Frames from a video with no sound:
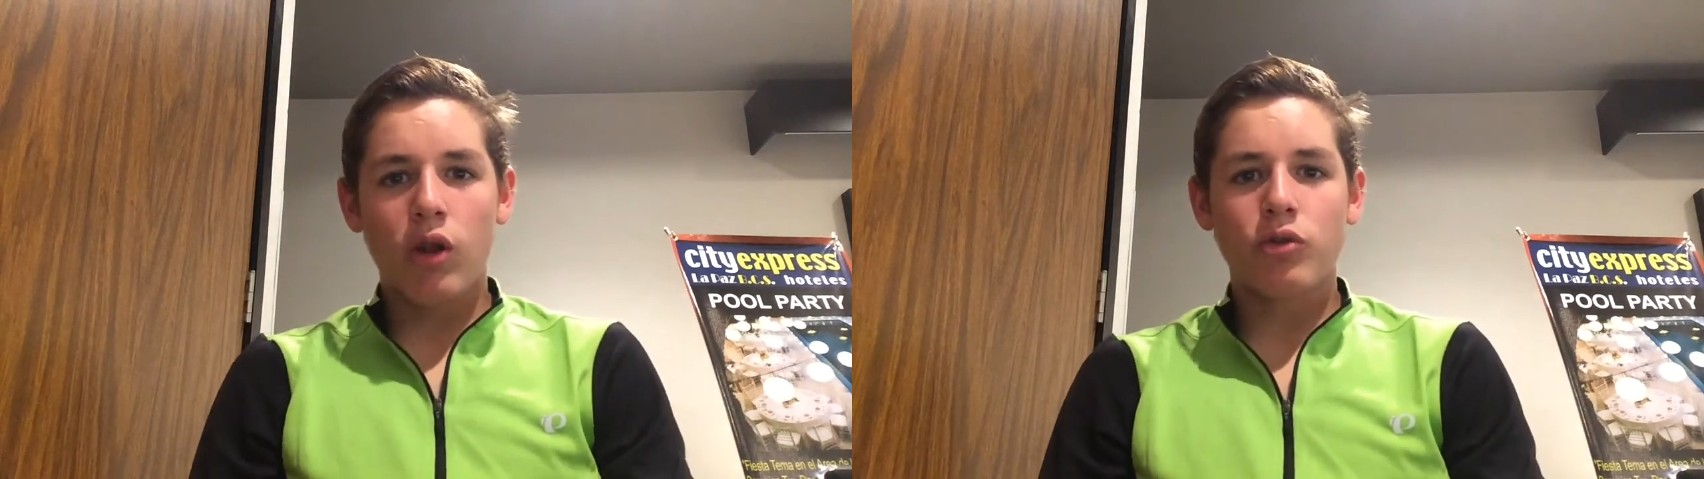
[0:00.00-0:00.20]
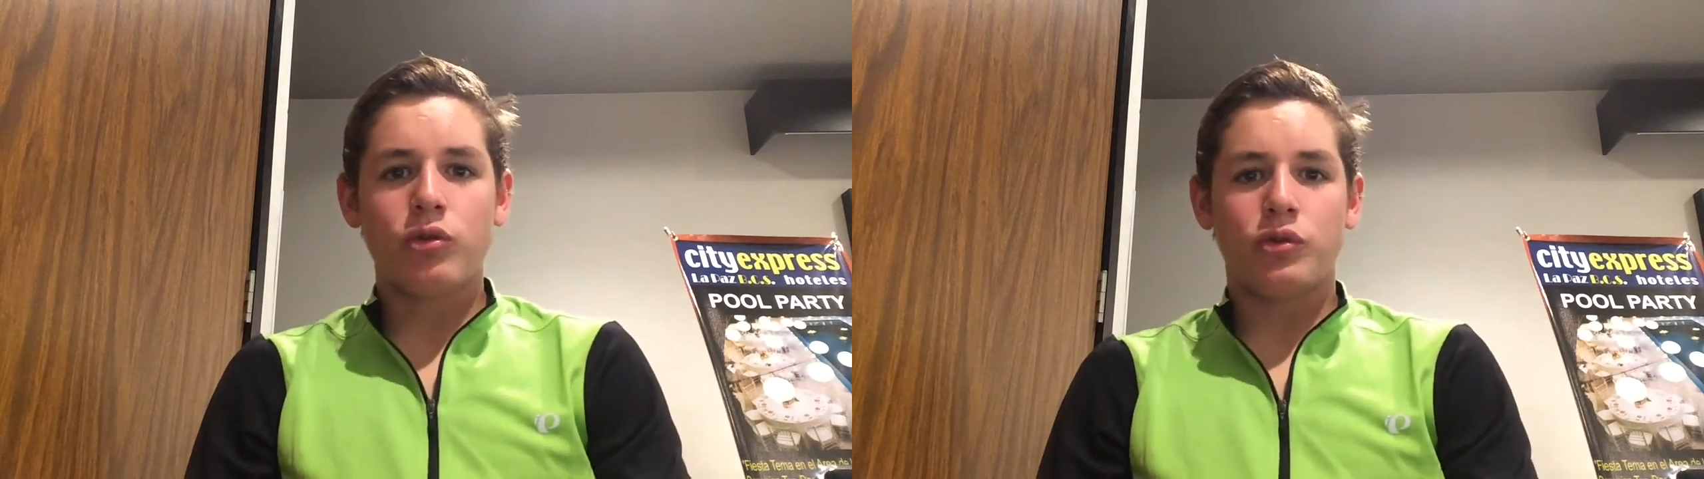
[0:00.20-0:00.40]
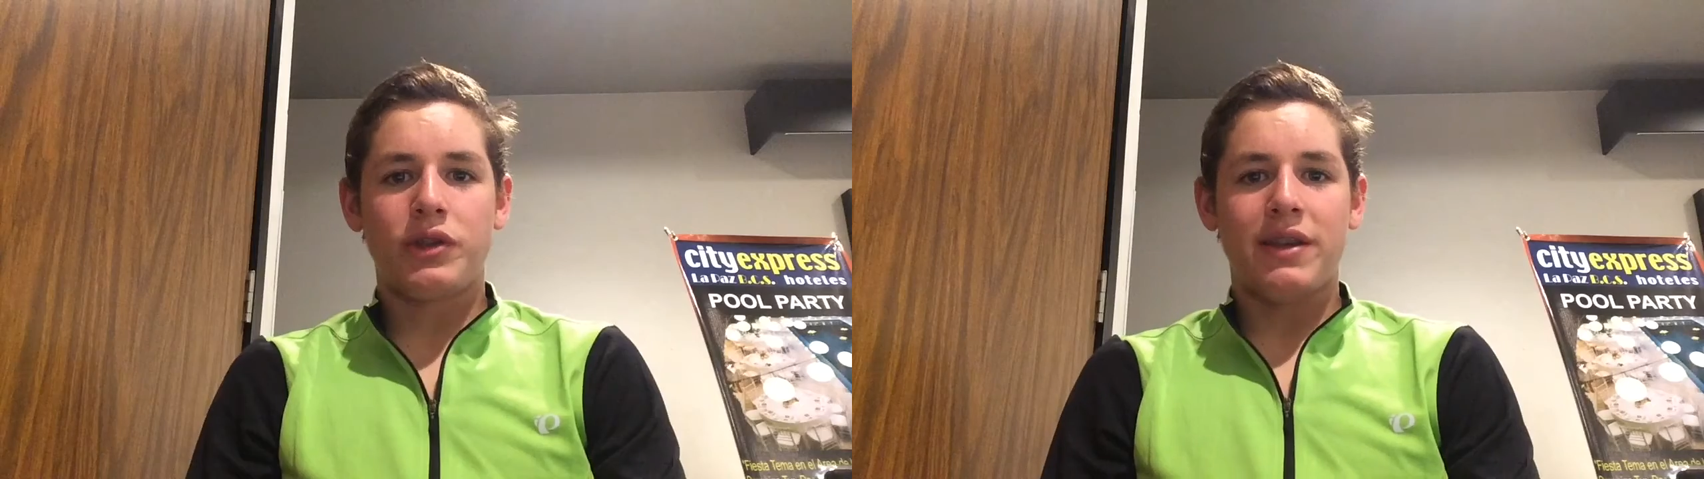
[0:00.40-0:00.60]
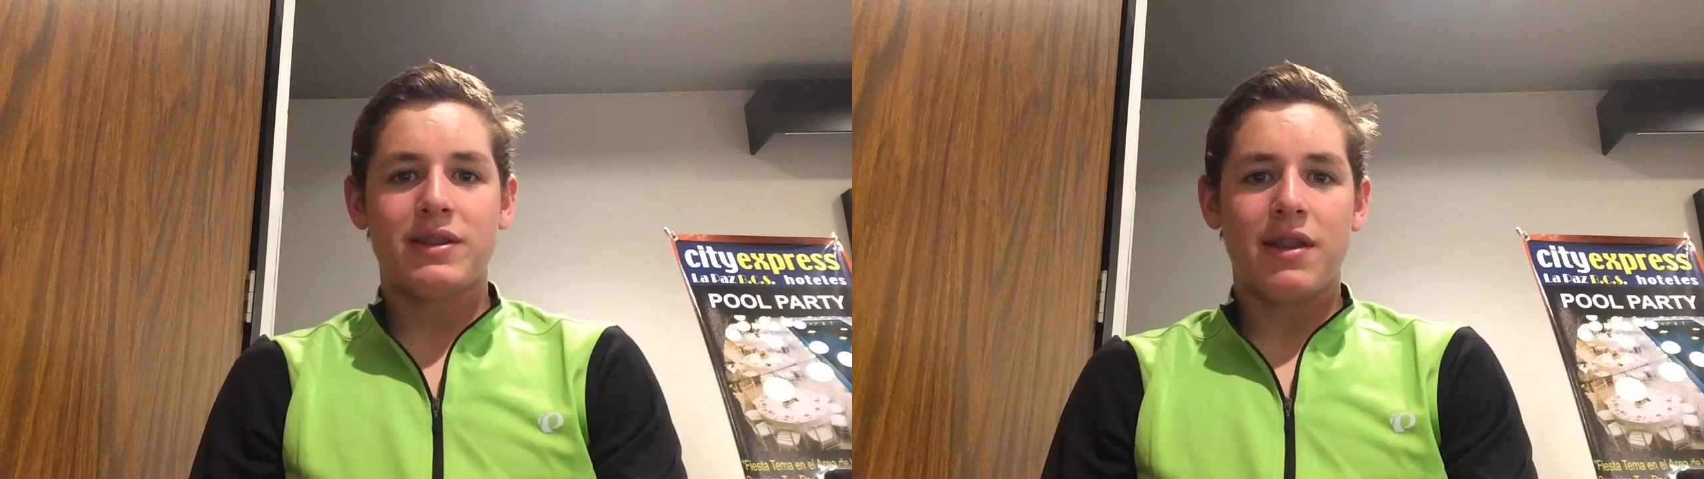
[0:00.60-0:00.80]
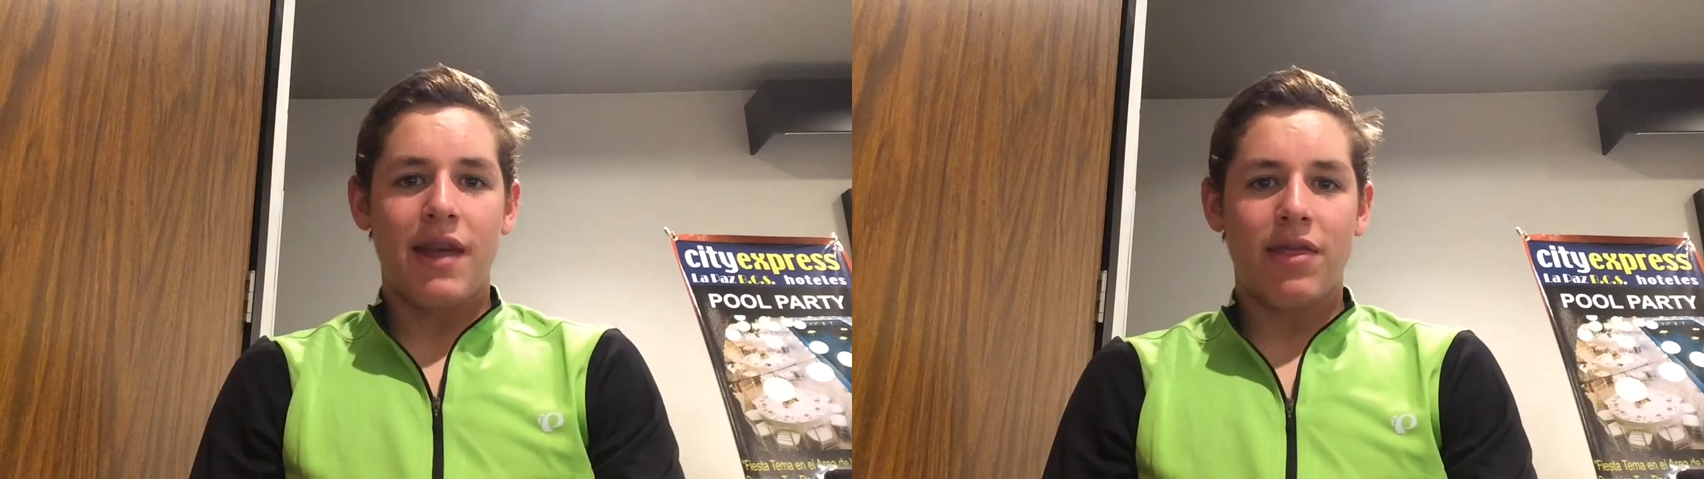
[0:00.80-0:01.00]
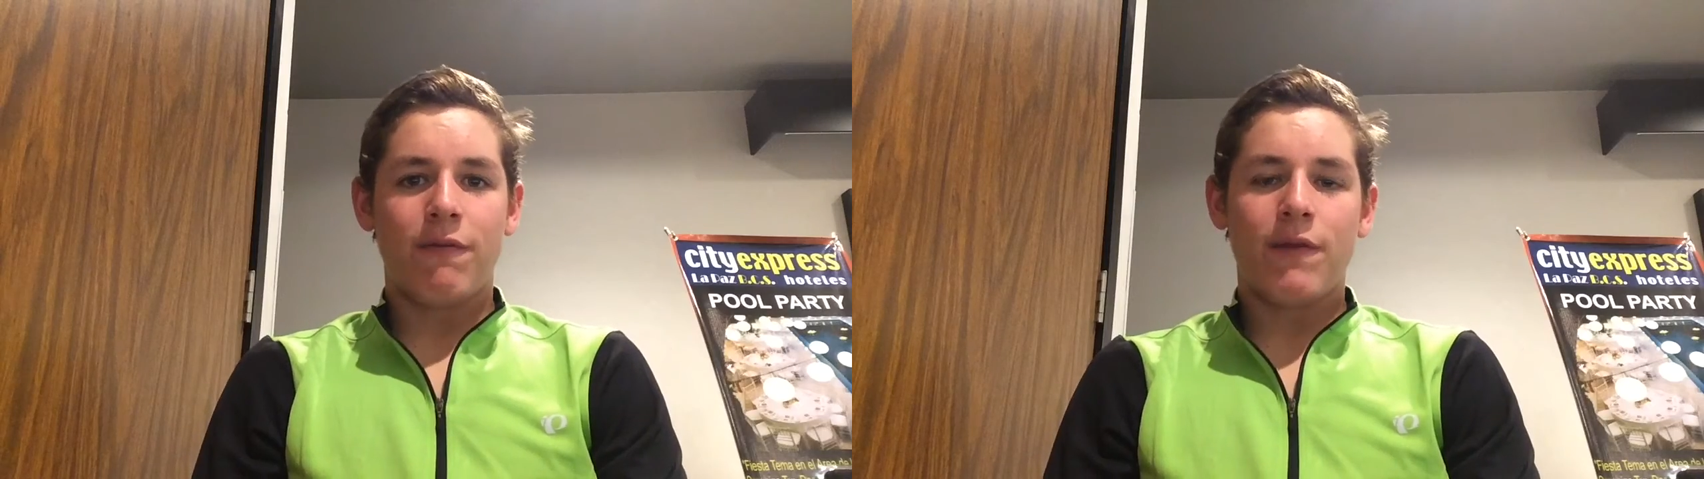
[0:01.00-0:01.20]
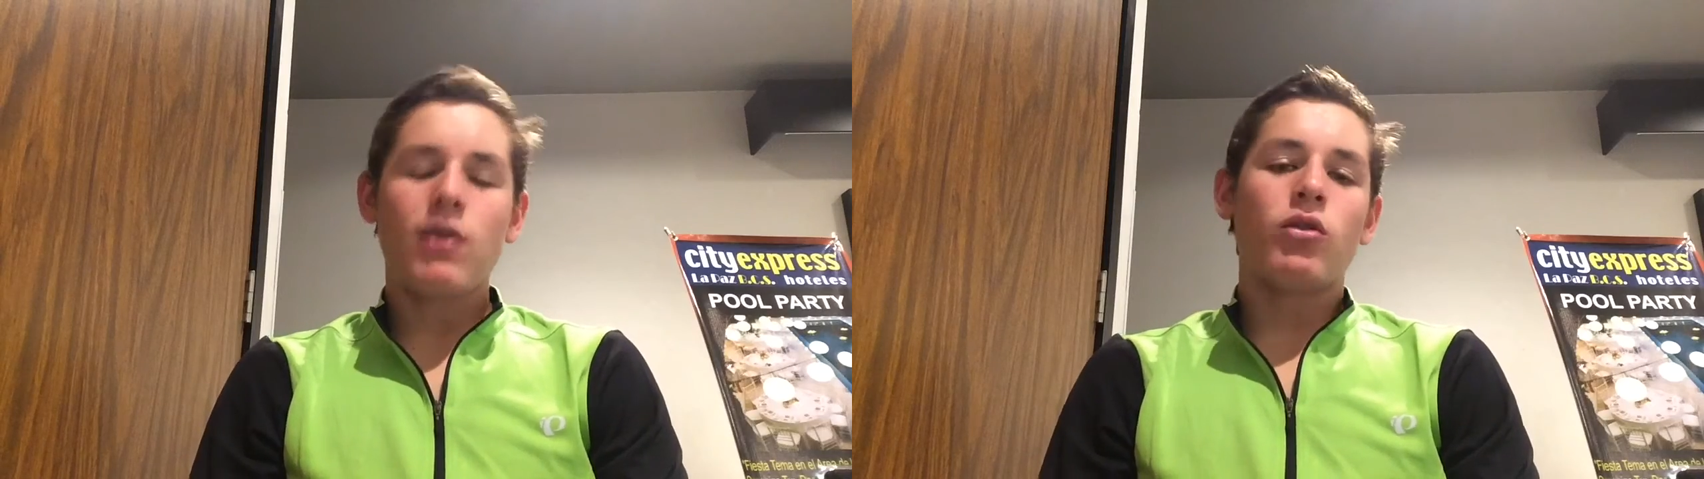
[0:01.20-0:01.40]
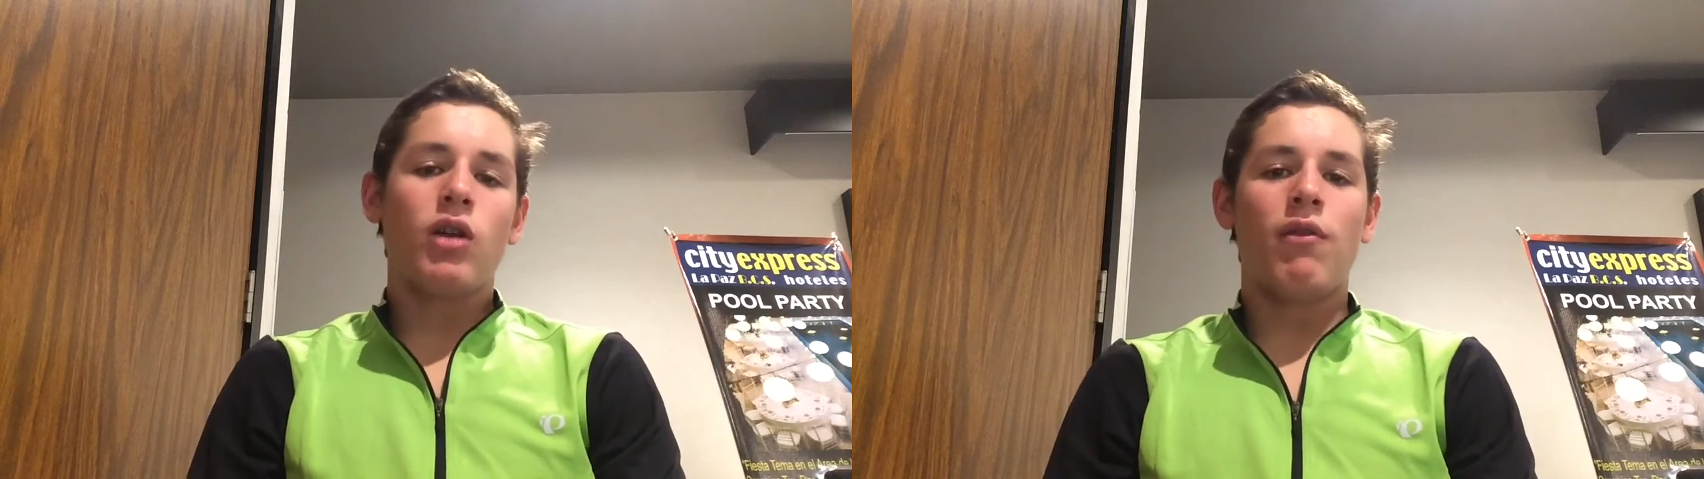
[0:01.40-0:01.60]
also states that the
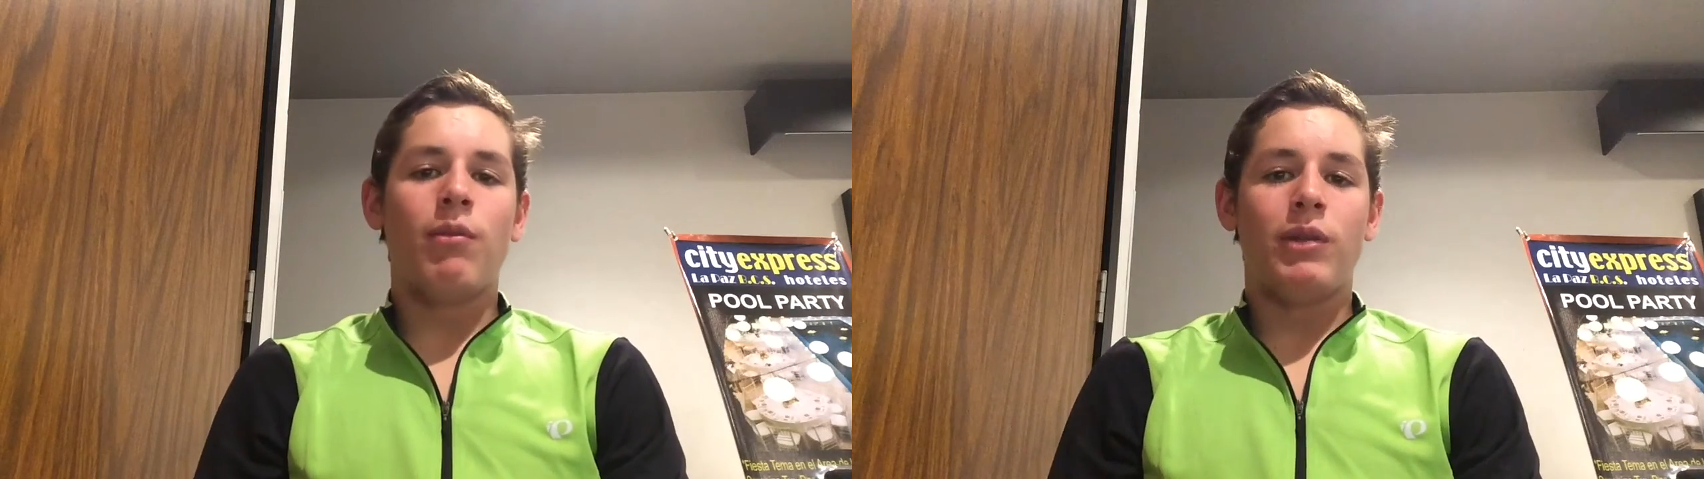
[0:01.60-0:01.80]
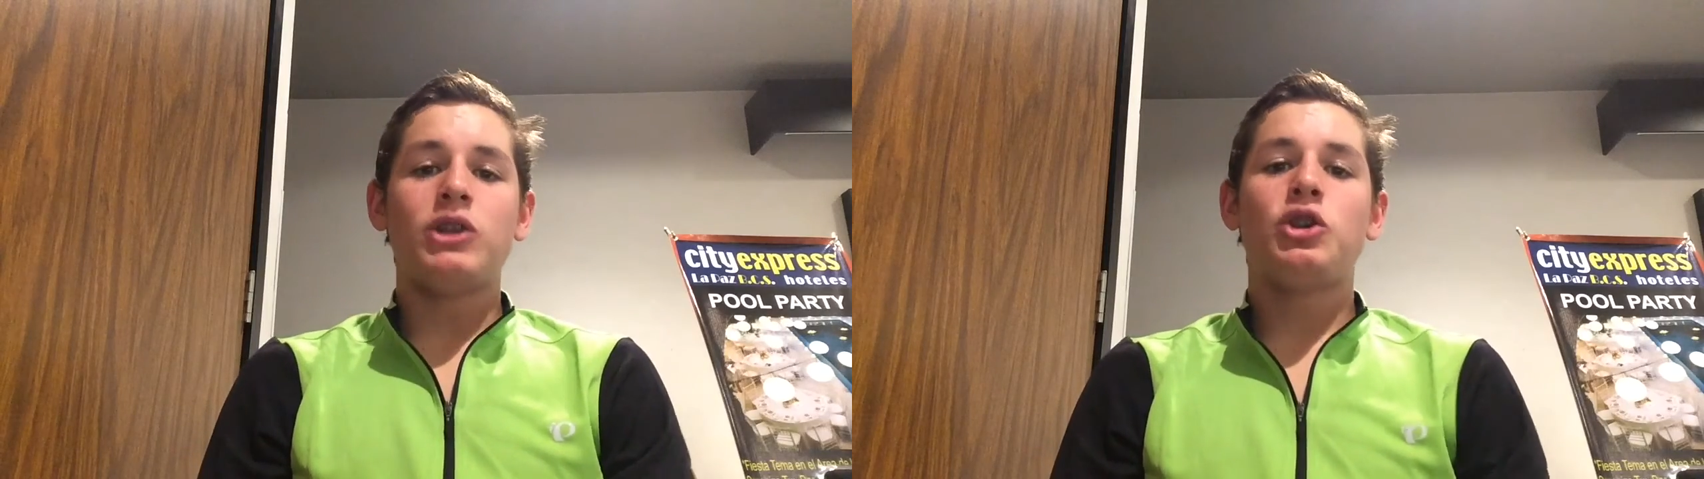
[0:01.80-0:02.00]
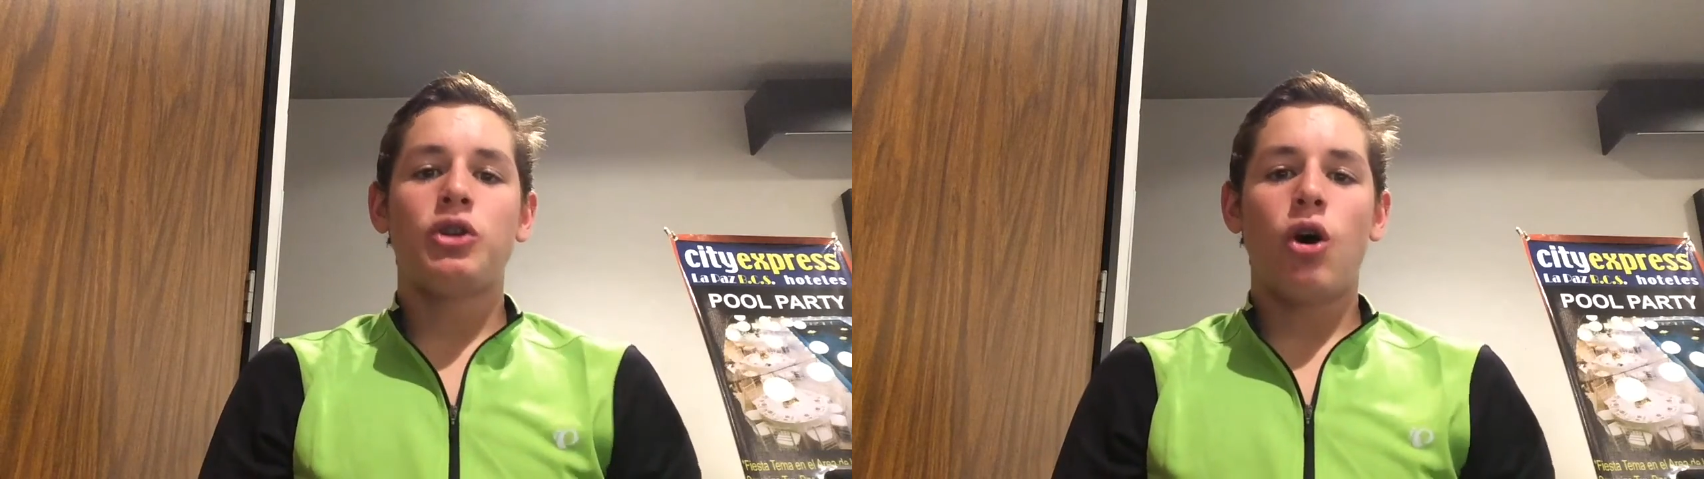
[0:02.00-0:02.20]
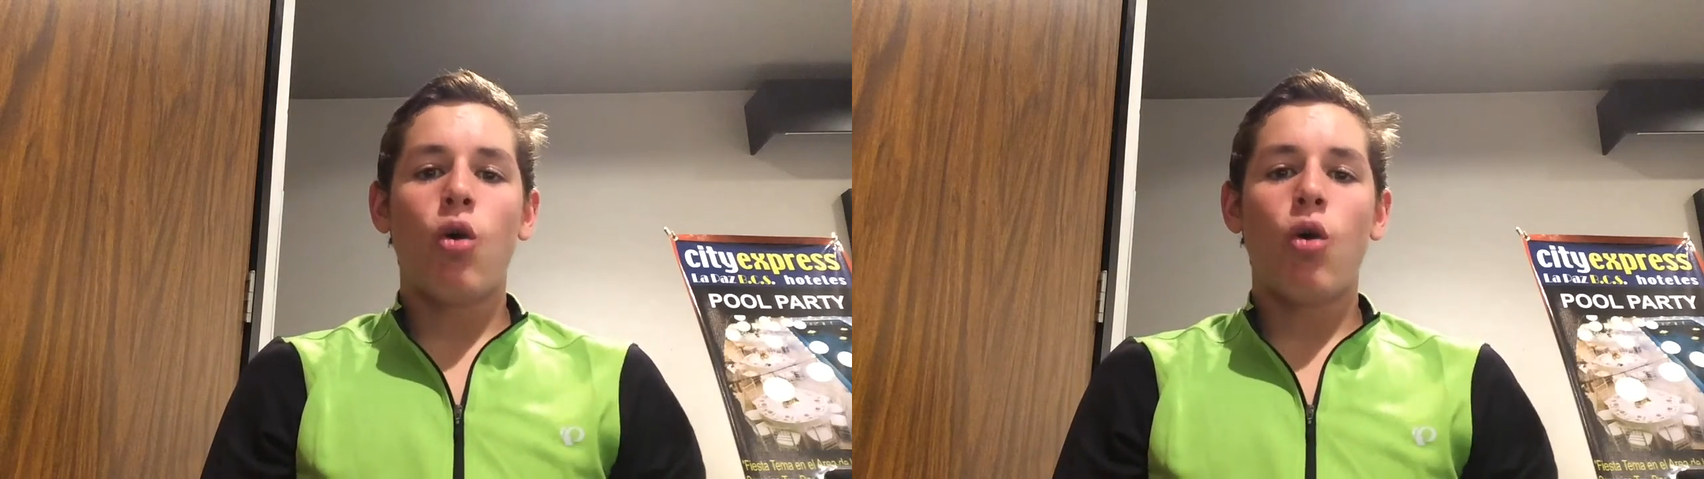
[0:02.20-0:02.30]
federal government should